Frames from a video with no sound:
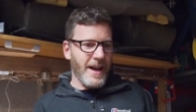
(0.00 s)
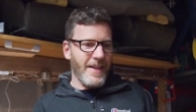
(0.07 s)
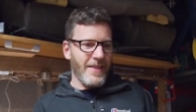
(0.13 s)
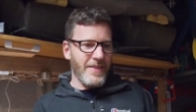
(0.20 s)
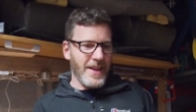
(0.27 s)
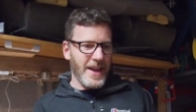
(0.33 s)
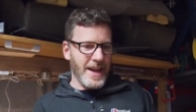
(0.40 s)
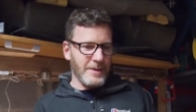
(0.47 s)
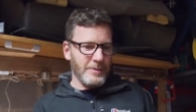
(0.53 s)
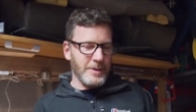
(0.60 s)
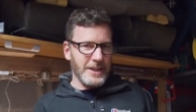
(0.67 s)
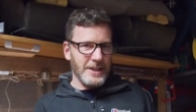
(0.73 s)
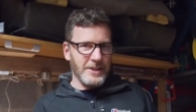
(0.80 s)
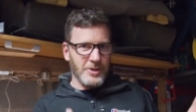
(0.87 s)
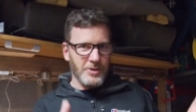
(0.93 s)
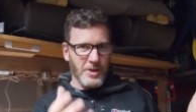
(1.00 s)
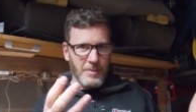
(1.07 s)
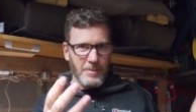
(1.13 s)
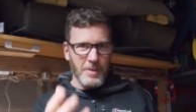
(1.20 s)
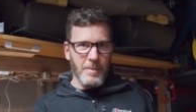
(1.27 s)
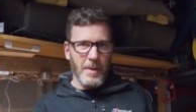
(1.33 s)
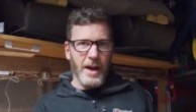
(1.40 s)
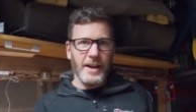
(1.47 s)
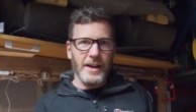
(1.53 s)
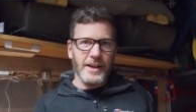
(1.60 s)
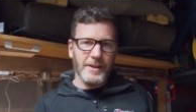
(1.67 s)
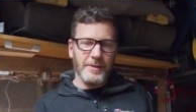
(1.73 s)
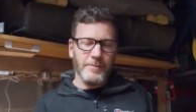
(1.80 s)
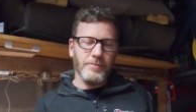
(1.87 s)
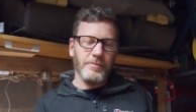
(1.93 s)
and then we need to drop the pack.